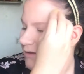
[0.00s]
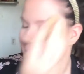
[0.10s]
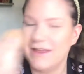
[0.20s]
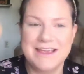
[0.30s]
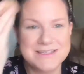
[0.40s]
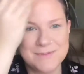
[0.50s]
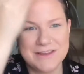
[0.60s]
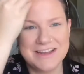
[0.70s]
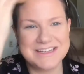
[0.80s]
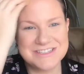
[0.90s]
But he's
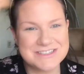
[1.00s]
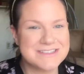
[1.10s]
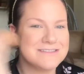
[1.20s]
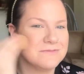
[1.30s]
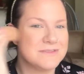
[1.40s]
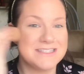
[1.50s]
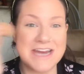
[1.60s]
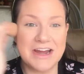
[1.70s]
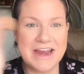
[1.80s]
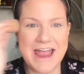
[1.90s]
just
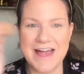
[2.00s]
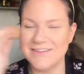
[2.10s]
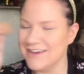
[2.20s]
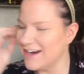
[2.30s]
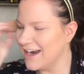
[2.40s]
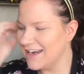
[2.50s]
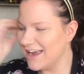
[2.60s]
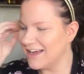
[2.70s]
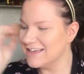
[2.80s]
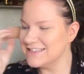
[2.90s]
staring at me right
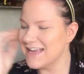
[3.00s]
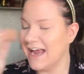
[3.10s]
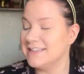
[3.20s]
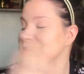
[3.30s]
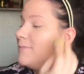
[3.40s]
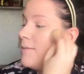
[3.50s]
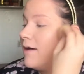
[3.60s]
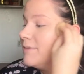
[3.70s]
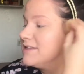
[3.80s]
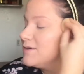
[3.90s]
now. I see my
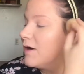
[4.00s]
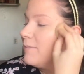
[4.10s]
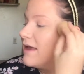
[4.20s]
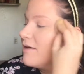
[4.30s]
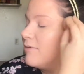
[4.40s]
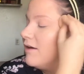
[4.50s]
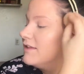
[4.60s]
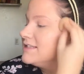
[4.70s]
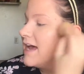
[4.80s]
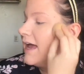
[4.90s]
mommy do her makeup all
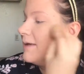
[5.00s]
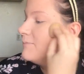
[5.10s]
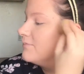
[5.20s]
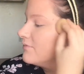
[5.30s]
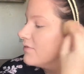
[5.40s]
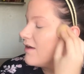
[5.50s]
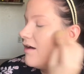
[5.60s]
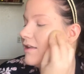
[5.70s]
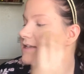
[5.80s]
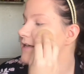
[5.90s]
the time.
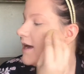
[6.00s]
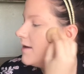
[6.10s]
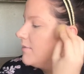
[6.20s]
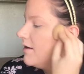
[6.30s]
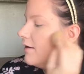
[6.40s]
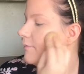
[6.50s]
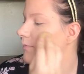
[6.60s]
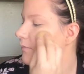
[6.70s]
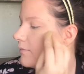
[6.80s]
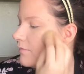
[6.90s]
All the time, huh?
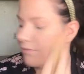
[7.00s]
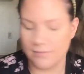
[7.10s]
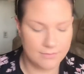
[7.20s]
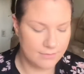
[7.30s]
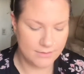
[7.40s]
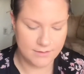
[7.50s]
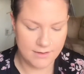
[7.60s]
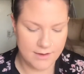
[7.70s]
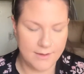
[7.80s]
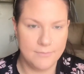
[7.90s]

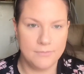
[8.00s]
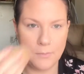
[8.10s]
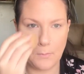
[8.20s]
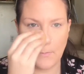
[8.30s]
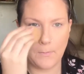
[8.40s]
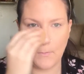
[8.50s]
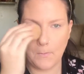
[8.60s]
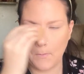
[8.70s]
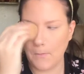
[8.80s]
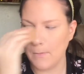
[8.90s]
Yeah.
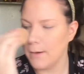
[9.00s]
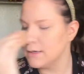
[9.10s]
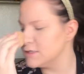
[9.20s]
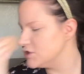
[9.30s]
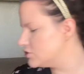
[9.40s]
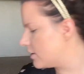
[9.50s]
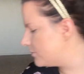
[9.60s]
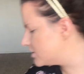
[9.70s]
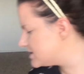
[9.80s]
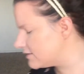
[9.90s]
Did you
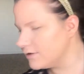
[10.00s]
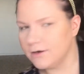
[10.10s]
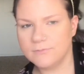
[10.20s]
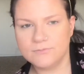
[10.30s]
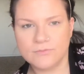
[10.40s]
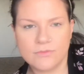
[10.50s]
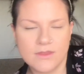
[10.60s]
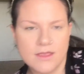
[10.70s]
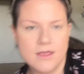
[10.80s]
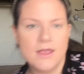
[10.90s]
drop your teether?
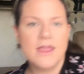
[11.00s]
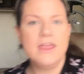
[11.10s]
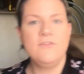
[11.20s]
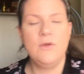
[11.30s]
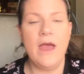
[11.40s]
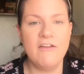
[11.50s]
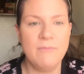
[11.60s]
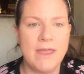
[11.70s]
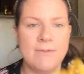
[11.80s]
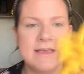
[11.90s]
If you have
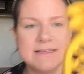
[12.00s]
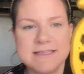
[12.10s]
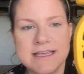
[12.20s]
babies,